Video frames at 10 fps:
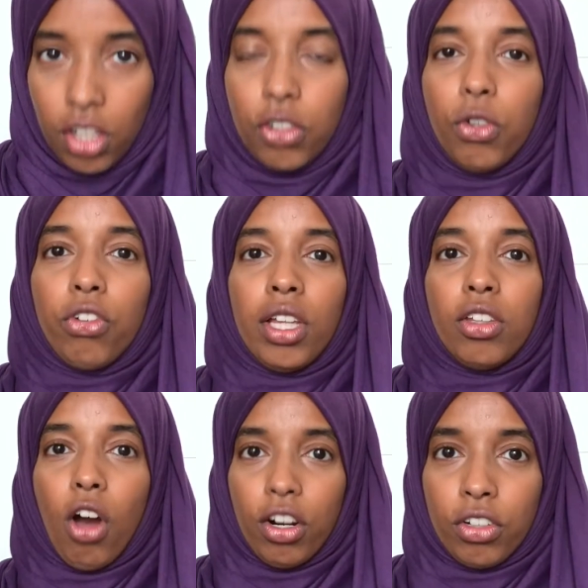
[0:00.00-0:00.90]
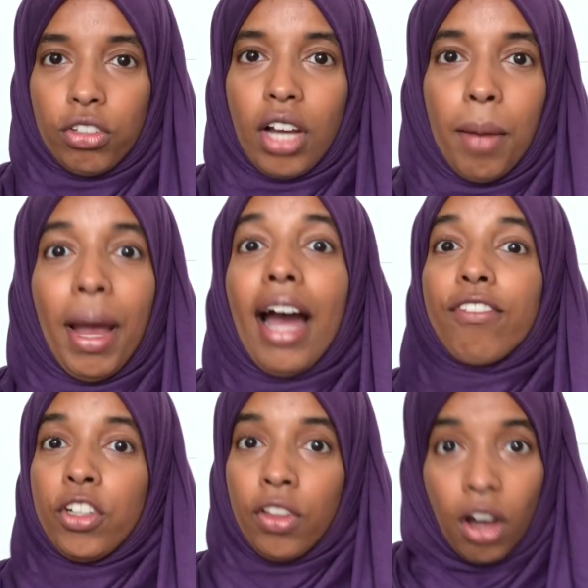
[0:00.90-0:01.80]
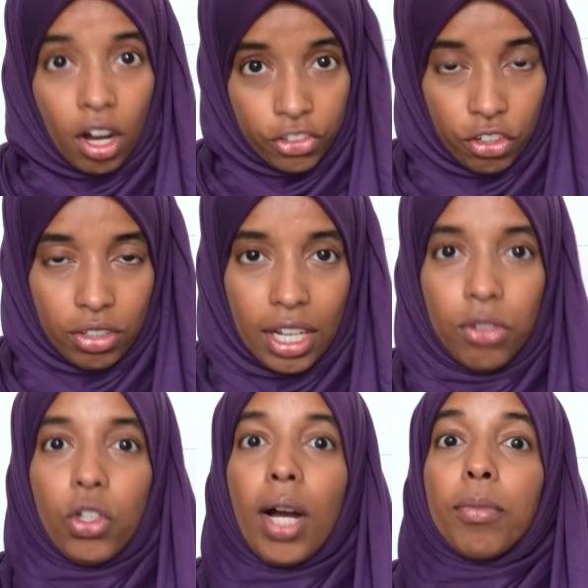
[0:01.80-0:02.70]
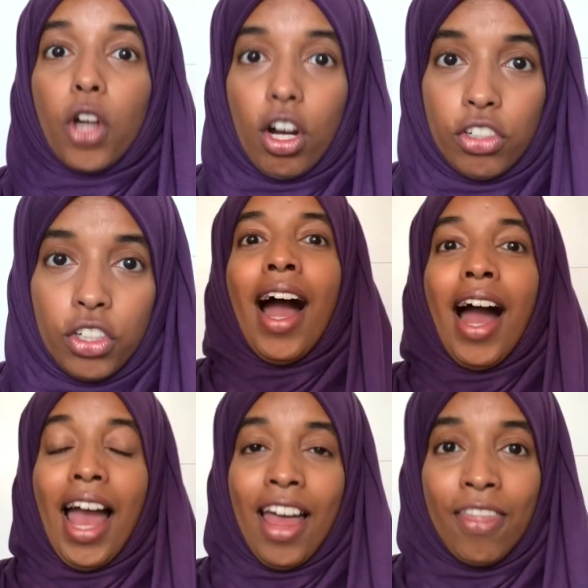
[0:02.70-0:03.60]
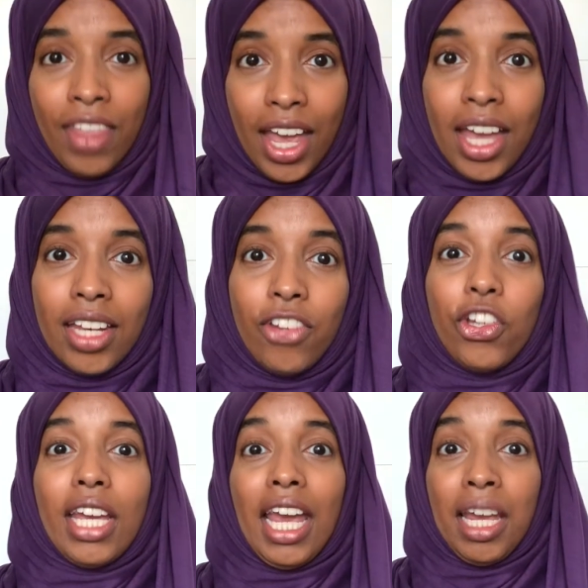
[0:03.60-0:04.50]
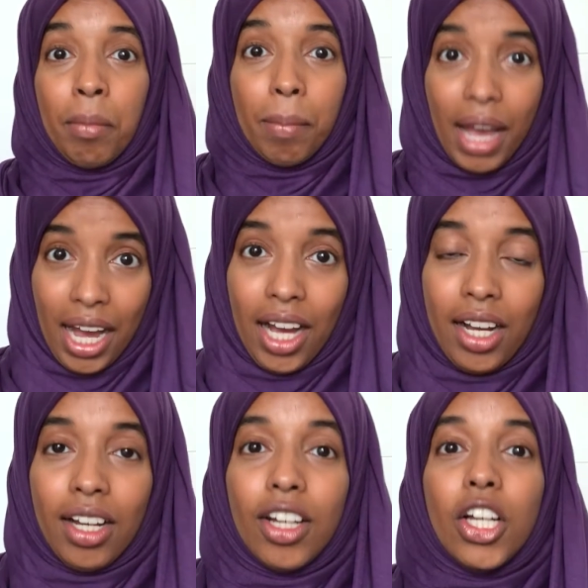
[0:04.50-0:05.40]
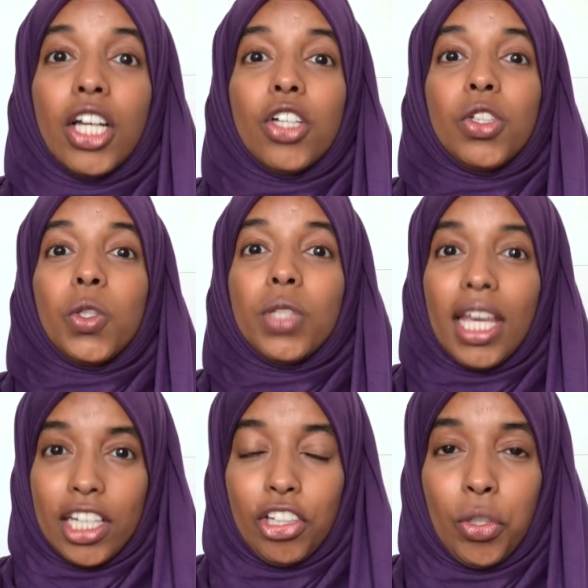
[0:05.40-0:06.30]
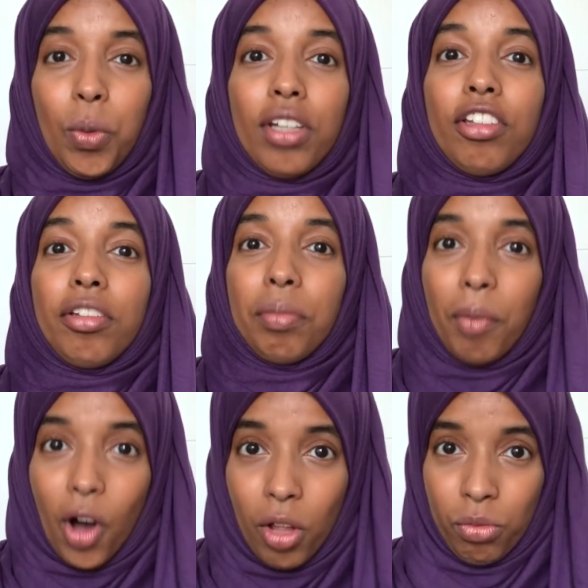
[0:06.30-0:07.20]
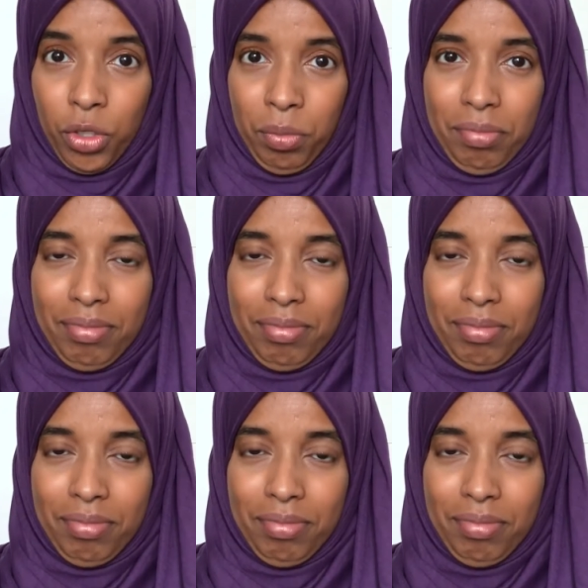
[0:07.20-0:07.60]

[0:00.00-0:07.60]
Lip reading: Usually doctors come after the ultrasound to come talk to you. And then she came back to take us to a small room.